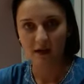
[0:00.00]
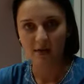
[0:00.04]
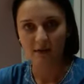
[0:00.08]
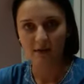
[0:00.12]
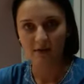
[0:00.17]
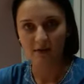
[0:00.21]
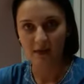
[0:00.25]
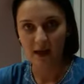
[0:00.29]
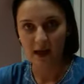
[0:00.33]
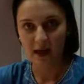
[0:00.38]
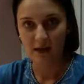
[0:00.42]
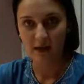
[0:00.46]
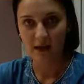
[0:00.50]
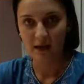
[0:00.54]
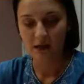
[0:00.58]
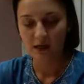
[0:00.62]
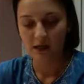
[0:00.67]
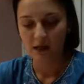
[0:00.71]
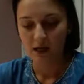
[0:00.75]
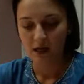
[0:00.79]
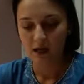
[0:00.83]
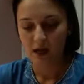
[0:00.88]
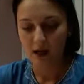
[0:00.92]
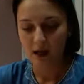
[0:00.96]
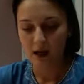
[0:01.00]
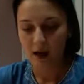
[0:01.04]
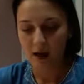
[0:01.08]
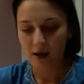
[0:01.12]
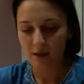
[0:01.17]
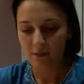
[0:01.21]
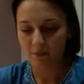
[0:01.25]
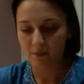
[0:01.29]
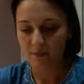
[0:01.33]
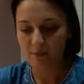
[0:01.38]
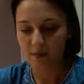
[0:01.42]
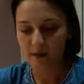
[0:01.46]
Then a
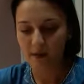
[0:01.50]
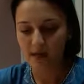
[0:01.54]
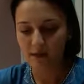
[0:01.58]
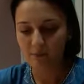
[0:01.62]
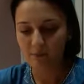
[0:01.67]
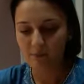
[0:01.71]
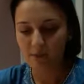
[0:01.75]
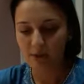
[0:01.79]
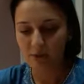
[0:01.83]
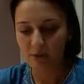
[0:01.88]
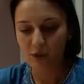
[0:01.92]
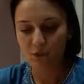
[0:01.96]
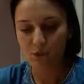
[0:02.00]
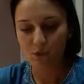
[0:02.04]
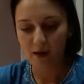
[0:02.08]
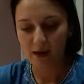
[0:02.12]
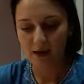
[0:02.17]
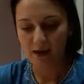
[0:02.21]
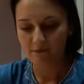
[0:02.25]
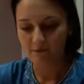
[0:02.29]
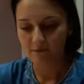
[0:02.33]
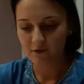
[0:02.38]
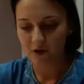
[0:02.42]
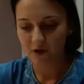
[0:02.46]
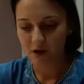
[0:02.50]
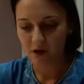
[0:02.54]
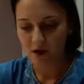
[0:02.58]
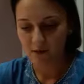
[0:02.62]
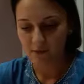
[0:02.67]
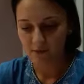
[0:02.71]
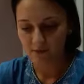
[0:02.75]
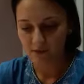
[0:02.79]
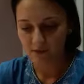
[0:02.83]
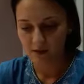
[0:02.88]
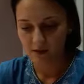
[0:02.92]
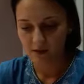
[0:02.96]
big blue wave
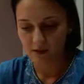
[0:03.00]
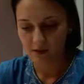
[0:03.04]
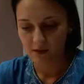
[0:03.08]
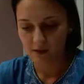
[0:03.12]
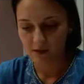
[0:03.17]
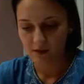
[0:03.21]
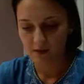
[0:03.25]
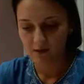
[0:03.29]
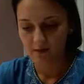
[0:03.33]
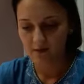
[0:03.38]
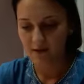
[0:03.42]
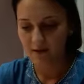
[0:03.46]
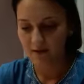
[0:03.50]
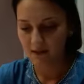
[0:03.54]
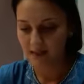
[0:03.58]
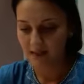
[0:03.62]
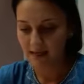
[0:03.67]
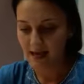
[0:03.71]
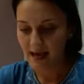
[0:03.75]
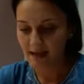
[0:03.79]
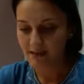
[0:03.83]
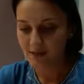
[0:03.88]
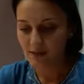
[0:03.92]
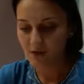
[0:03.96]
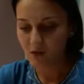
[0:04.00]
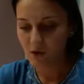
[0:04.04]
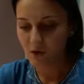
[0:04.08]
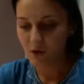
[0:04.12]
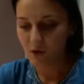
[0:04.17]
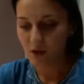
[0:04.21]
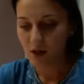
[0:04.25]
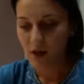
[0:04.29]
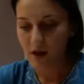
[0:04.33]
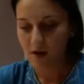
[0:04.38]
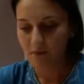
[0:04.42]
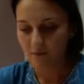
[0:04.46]
comes. The
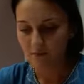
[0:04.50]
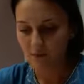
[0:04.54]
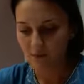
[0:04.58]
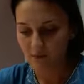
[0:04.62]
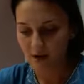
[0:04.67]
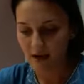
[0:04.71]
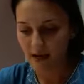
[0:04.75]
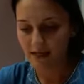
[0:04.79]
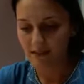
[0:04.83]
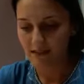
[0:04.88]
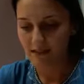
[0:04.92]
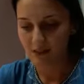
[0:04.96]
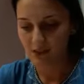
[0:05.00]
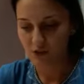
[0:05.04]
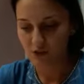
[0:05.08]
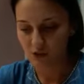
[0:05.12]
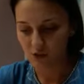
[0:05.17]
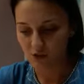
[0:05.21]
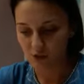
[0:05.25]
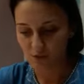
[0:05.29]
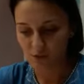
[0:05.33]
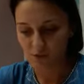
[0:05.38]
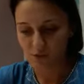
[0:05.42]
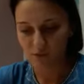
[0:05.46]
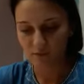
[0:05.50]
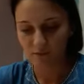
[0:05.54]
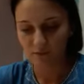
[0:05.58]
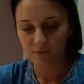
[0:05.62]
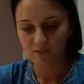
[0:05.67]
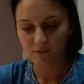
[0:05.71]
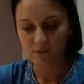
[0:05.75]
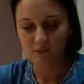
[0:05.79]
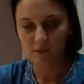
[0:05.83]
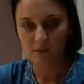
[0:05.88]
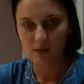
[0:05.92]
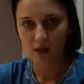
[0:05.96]
castle breaks in two.
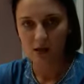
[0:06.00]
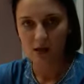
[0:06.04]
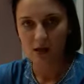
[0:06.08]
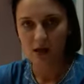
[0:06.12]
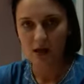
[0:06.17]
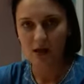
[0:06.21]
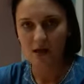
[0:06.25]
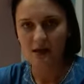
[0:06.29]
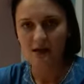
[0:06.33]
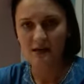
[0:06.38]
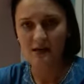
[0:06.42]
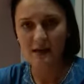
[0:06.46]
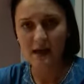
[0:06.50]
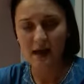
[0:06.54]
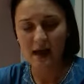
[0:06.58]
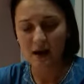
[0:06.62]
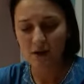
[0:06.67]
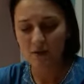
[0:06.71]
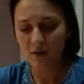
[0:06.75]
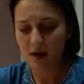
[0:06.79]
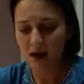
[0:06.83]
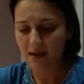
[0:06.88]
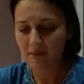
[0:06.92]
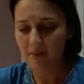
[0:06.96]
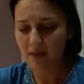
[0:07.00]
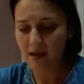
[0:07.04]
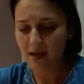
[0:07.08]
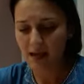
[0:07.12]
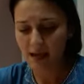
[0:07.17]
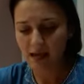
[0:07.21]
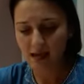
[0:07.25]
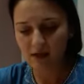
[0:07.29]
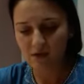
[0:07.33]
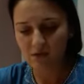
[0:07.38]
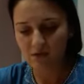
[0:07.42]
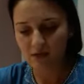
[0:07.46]
Now I'm
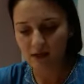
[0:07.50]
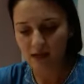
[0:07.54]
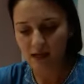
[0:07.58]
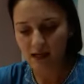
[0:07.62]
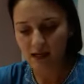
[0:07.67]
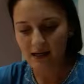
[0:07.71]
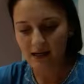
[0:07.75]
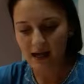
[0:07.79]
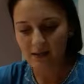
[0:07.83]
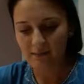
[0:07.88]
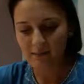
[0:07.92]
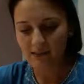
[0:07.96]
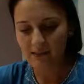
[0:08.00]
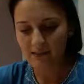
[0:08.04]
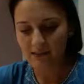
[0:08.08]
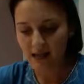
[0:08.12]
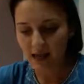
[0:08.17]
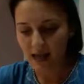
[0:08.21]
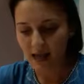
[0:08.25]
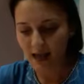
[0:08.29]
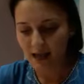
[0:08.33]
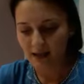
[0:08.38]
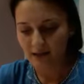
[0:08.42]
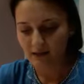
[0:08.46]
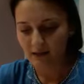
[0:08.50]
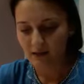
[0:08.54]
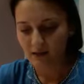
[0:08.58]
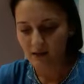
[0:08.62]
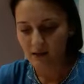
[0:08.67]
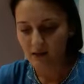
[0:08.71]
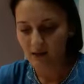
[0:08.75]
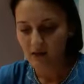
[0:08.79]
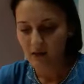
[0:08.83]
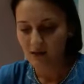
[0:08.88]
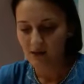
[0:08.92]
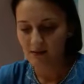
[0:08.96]
angry and I'm sad,
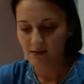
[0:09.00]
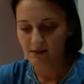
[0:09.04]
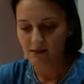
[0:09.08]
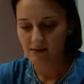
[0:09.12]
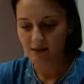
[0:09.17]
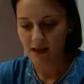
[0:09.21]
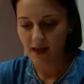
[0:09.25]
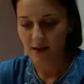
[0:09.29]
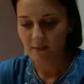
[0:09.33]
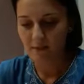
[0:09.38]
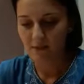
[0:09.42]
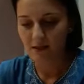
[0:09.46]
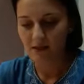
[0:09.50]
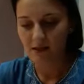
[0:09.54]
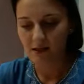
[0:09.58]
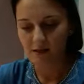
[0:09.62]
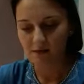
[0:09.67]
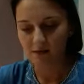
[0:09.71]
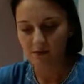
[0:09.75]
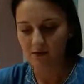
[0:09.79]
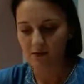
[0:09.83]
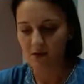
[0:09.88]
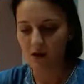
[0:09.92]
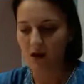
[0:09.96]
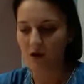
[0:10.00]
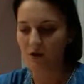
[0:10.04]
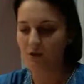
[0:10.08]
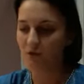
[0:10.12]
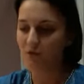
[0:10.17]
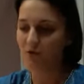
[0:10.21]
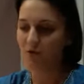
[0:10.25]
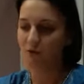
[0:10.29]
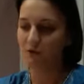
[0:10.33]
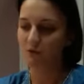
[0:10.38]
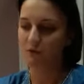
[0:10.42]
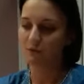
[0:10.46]
Sam tells
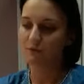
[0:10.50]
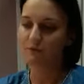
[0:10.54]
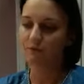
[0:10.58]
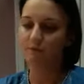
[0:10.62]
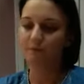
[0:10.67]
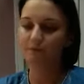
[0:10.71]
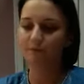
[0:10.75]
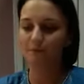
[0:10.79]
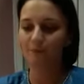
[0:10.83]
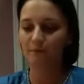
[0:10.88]
Aunt Sue.